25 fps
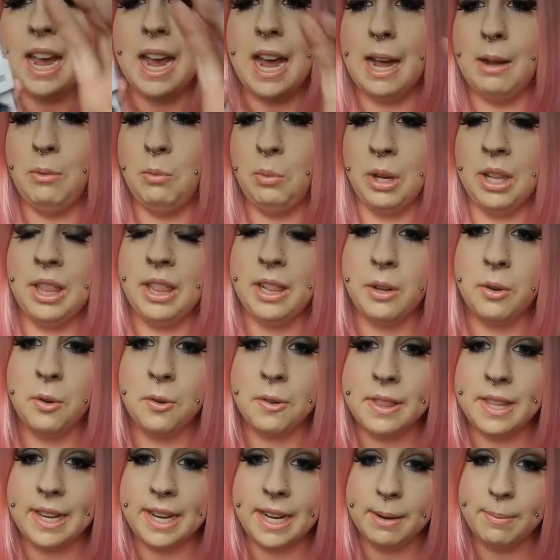One
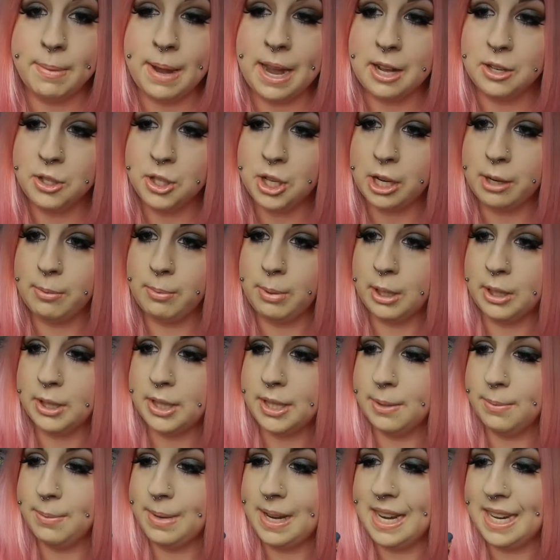cool thing about cherry
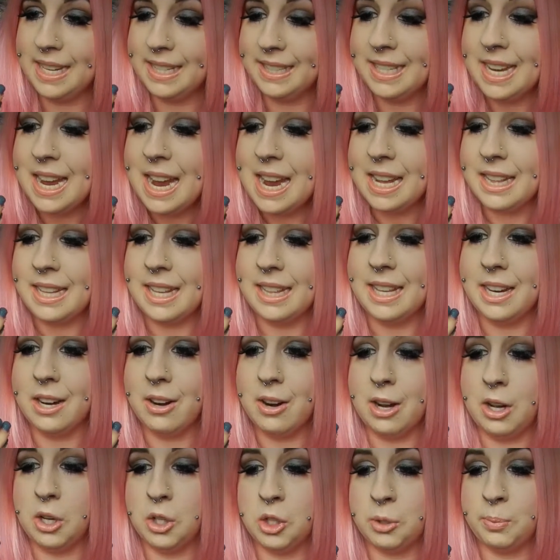blossom is that they're
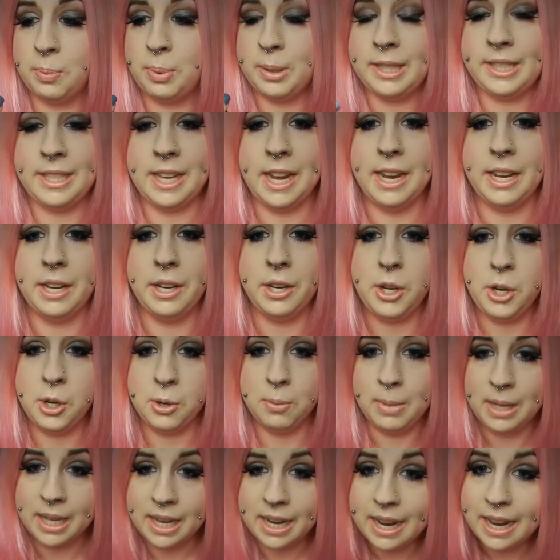100%
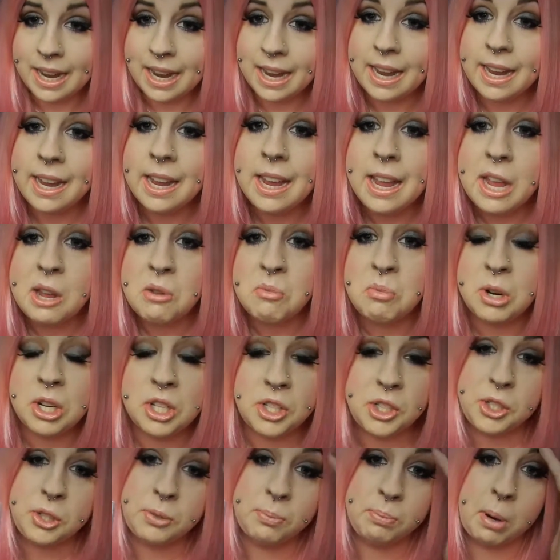human hair,
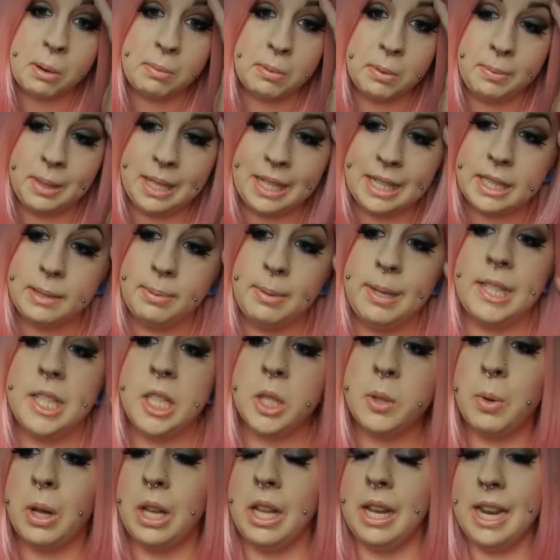which probably explains the
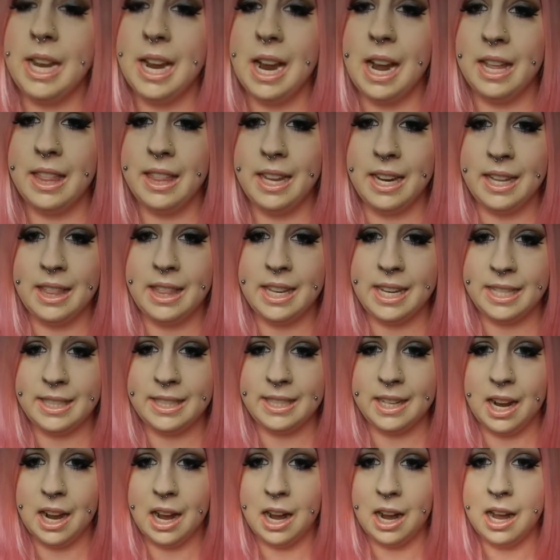quality. I think these
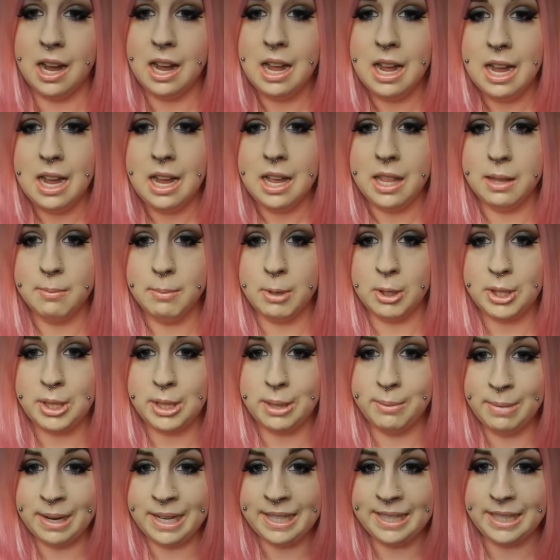are the most
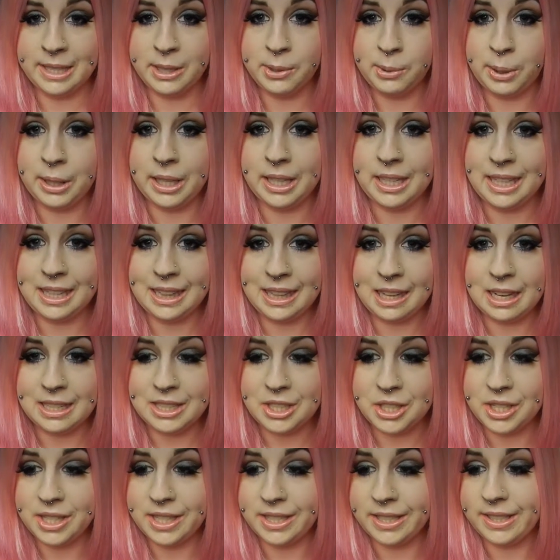amazing quality
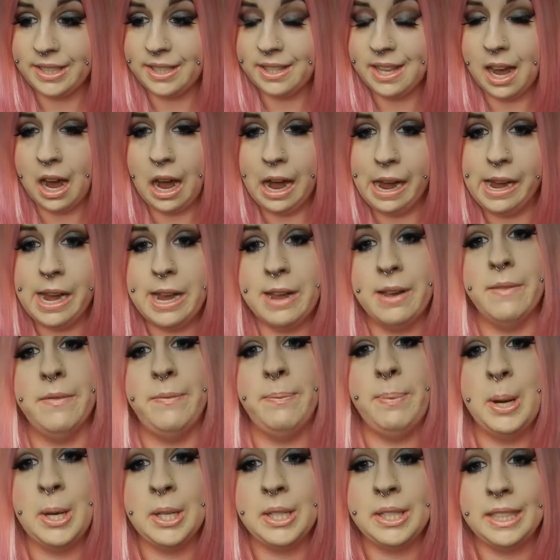lashes that I
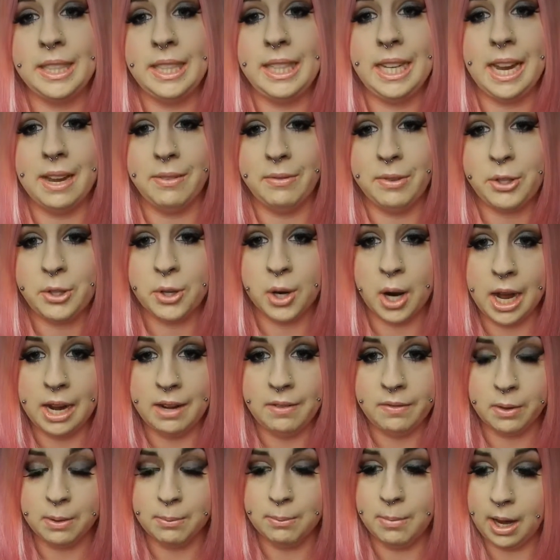have personally ever
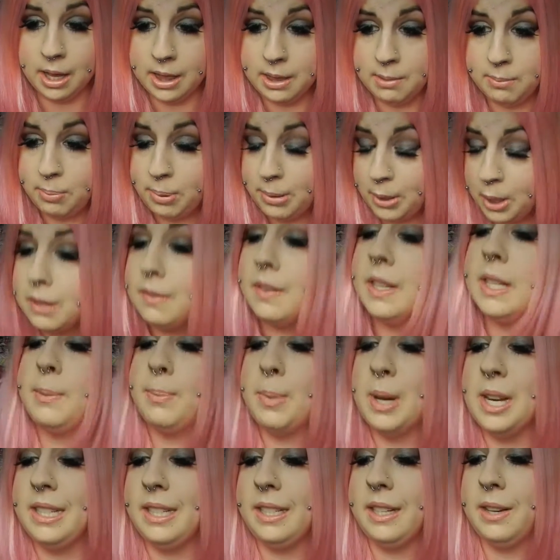tried from other previous
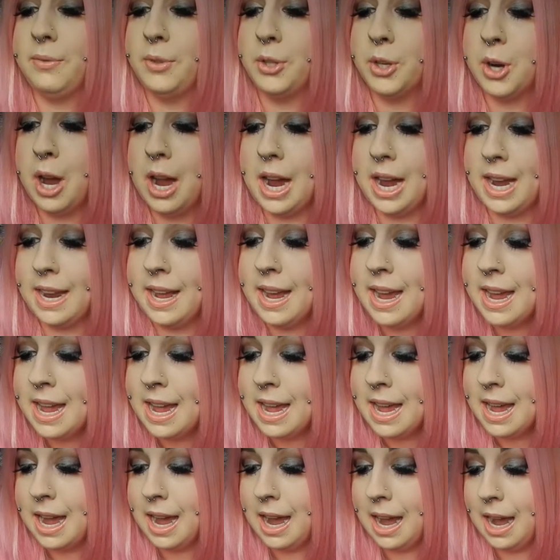brands that I've tried.
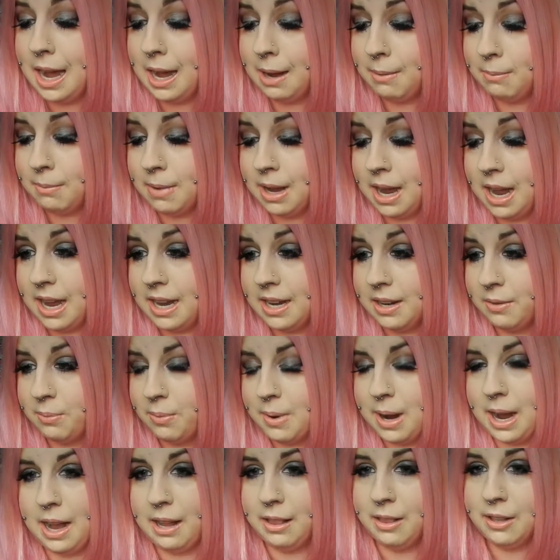And
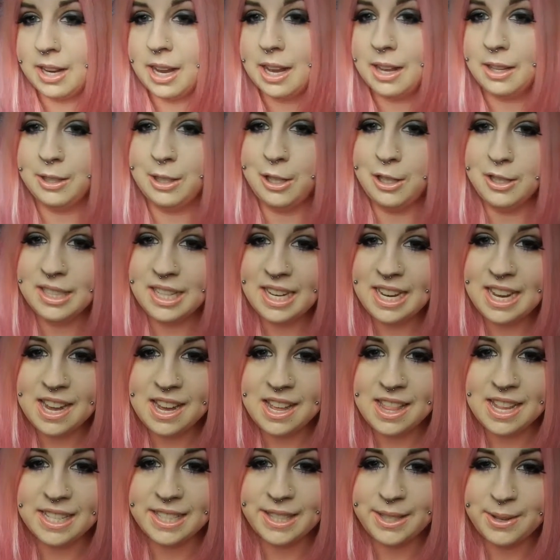wow, look how long they
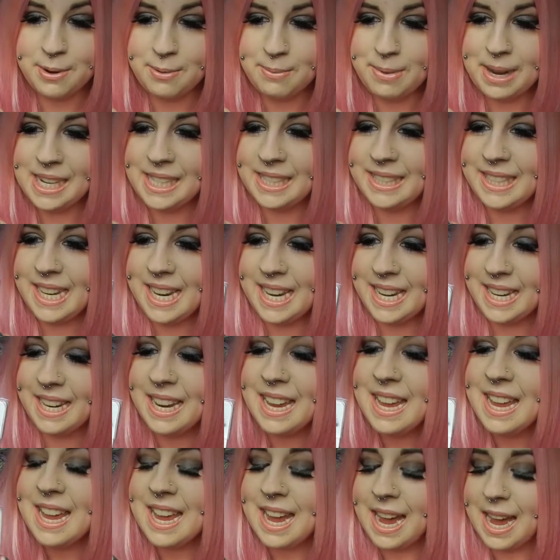are. They're so amazing.
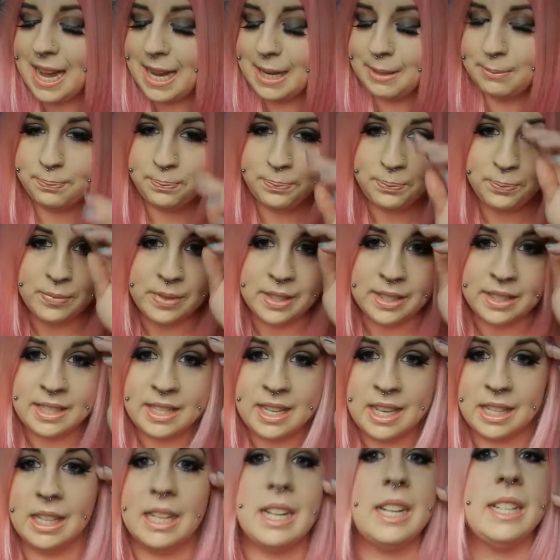
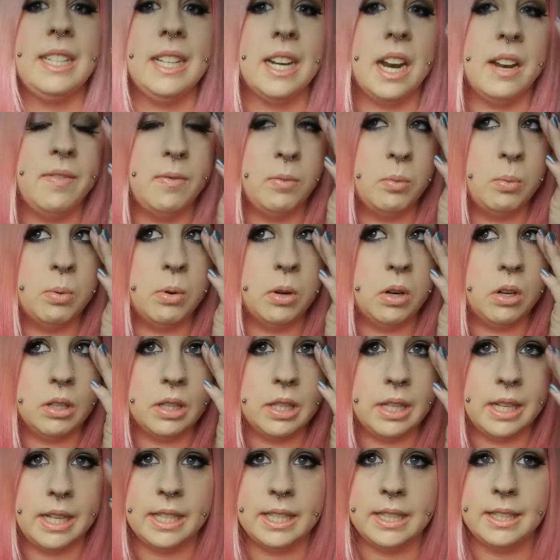Yeah, like I said, I've worn
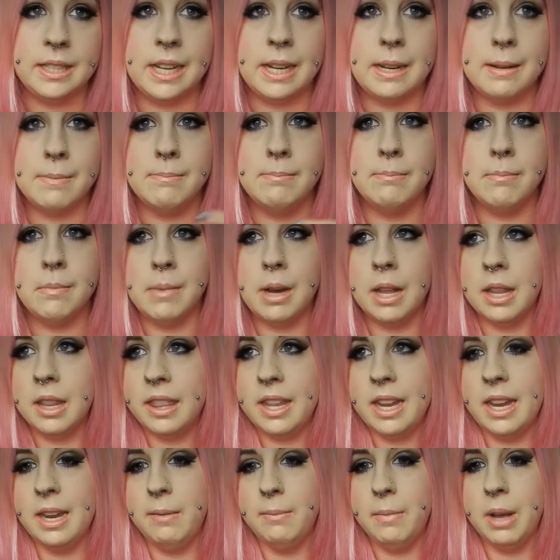these like month
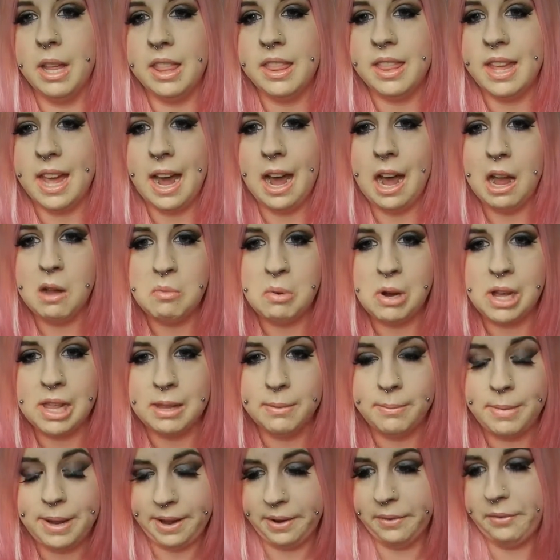in, month out. I wear
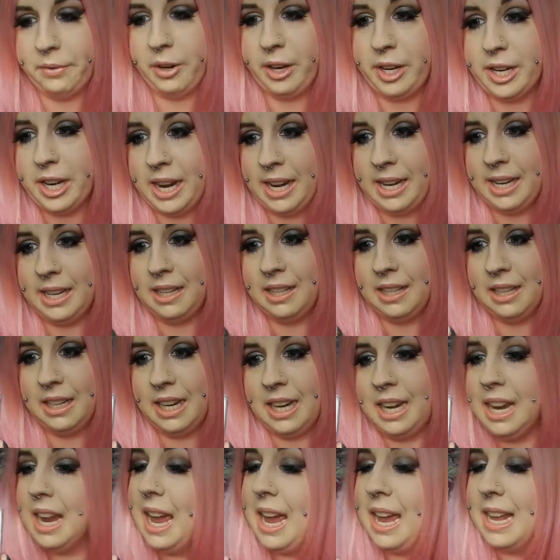them every day
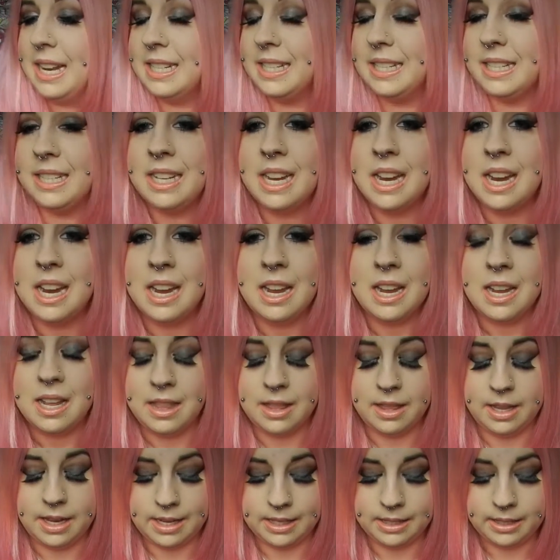nearly, and
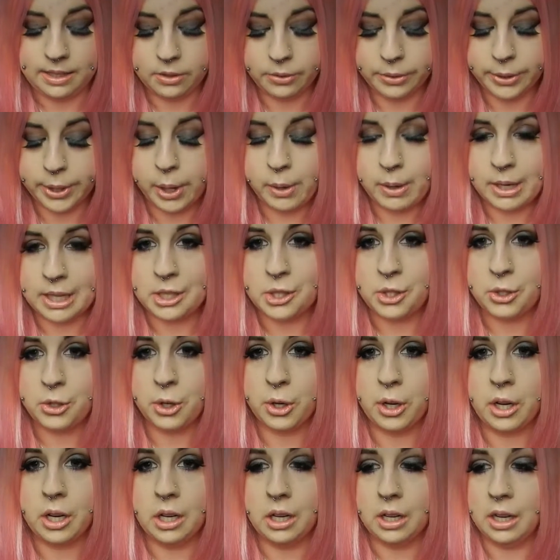they're still going
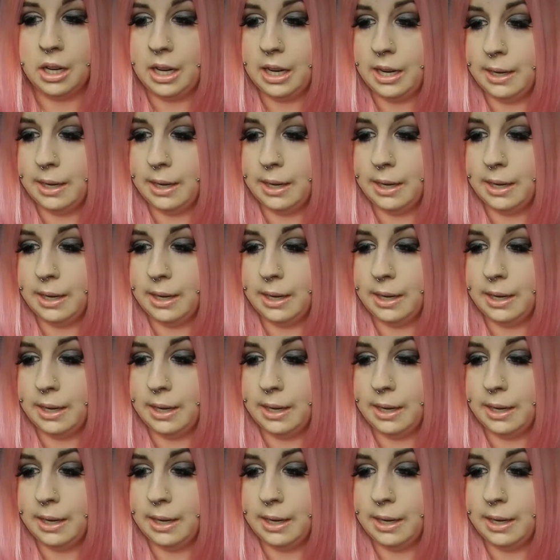strong.